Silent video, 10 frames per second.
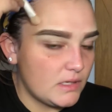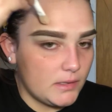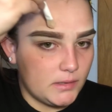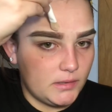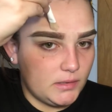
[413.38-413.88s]

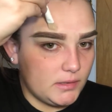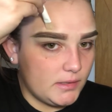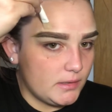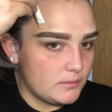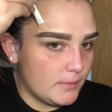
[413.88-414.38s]
Another
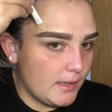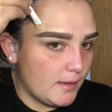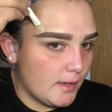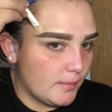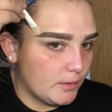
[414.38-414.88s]
thing is my
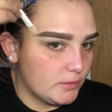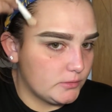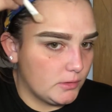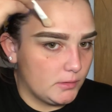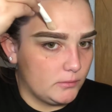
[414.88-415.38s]
eyebrows
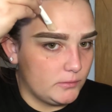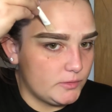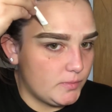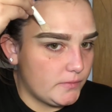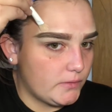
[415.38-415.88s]
aren't always
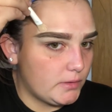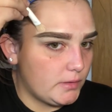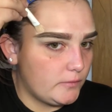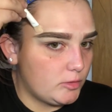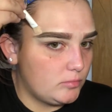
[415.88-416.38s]
perfectly even.